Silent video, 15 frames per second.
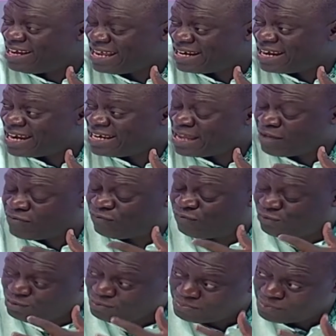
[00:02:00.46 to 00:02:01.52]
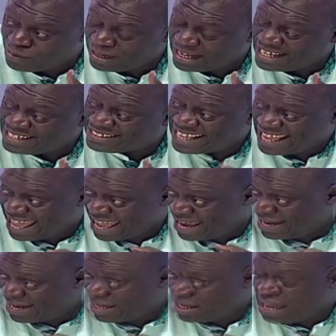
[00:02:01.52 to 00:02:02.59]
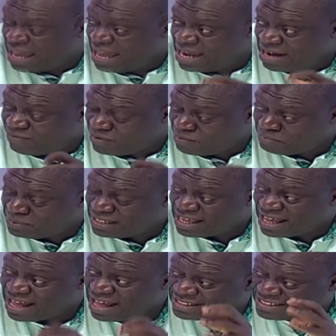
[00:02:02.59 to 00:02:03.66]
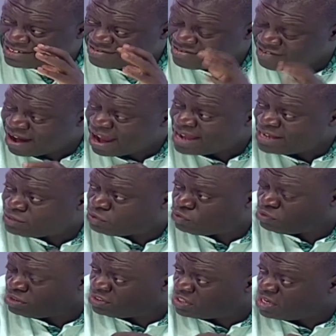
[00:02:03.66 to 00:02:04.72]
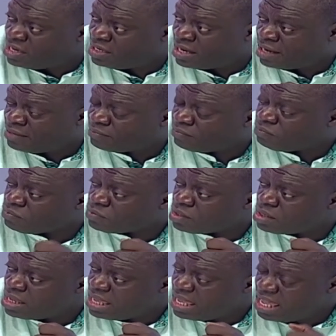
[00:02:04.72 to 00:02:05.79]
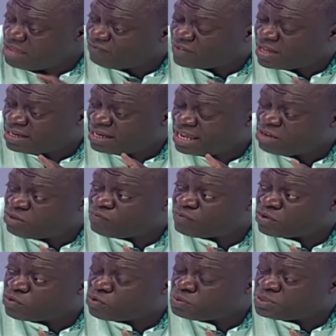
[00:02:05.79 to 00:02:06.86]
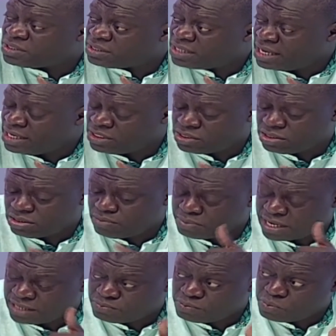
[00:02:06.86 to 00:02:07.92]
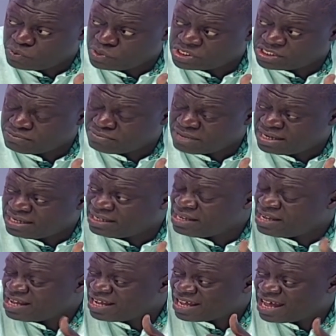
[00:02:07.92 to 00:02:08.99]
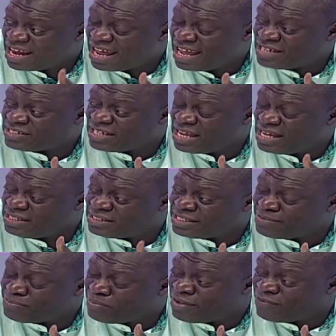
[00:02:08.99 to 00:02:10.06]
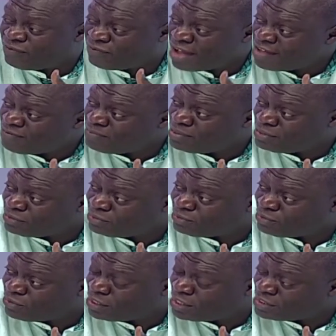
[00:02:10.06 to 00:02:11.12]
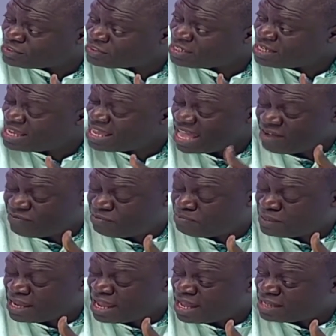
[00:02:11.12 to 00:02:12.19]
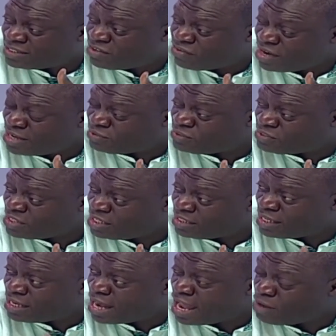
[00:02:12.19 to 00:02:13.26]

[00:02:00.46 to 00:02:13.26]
that their football is earning. And every player has a right to say that if at the end of the group stage, plus preparation money, Ghana is earning $10.5 million, every player has a right to say that I